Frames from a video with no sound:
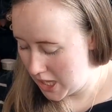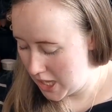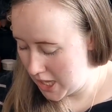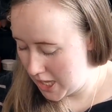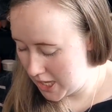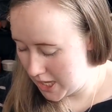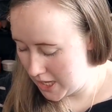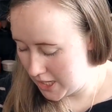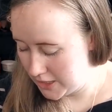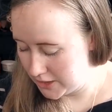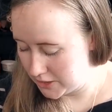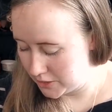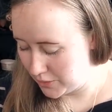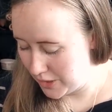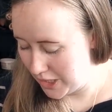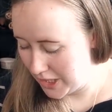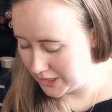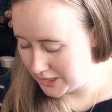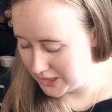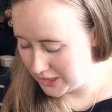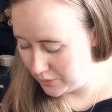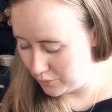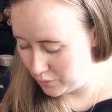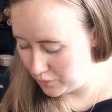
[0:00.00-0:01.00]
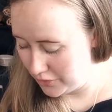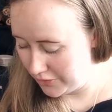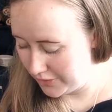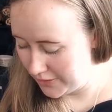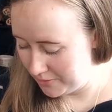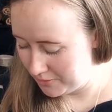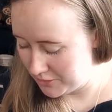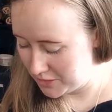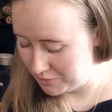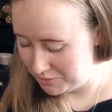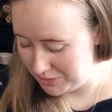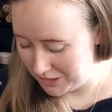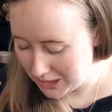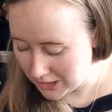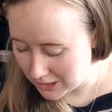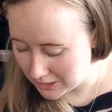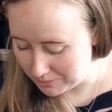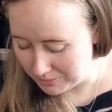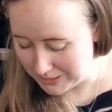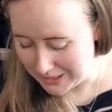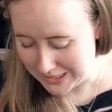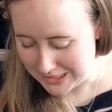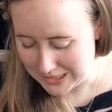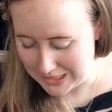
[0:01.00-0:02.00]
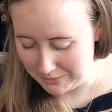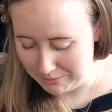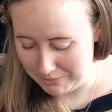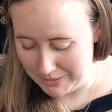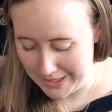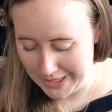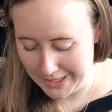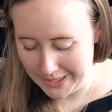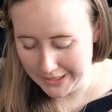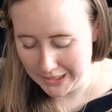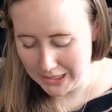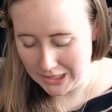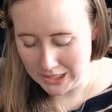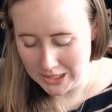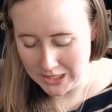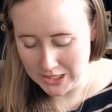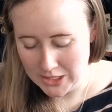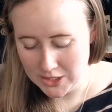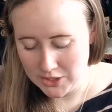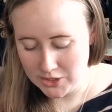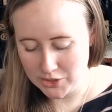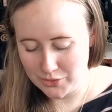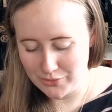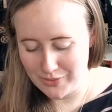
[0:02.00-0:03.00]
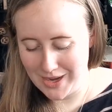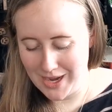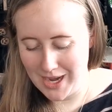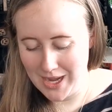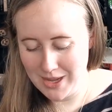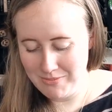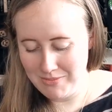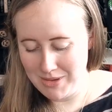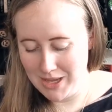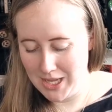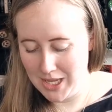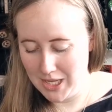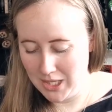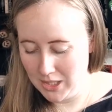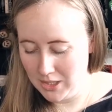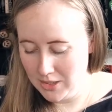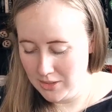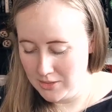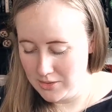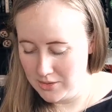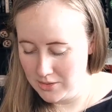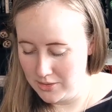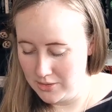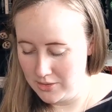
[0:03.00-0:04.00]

So I didn't want them to be in the plastic bag. So I made